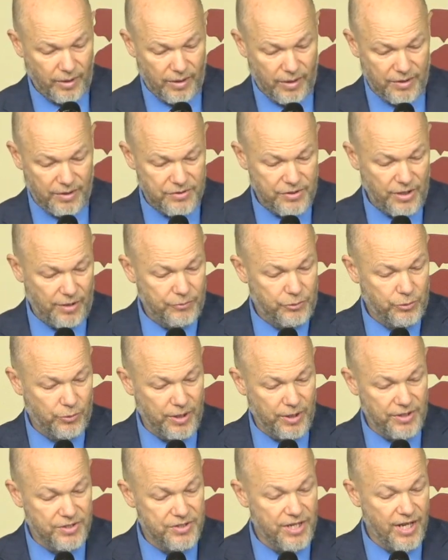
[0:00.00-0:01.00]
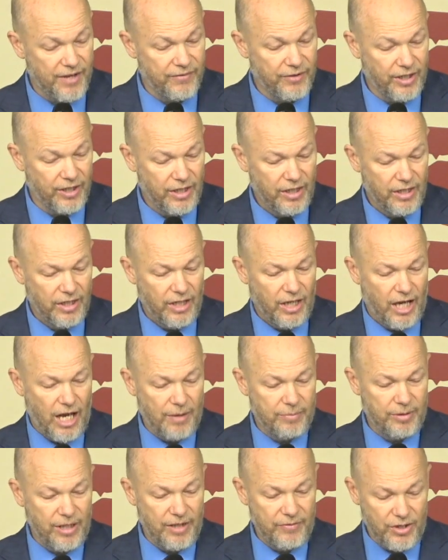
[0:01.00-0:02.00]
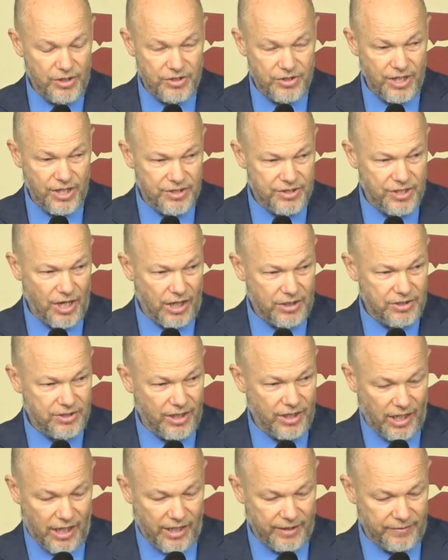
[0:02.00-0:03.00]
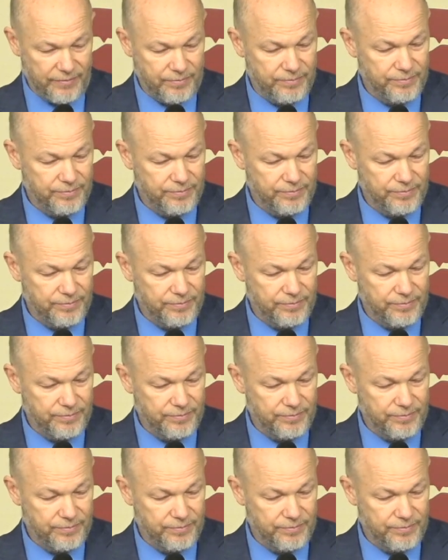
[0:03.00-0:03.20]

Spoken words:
Psalm 27. I believe you just need to talk to God.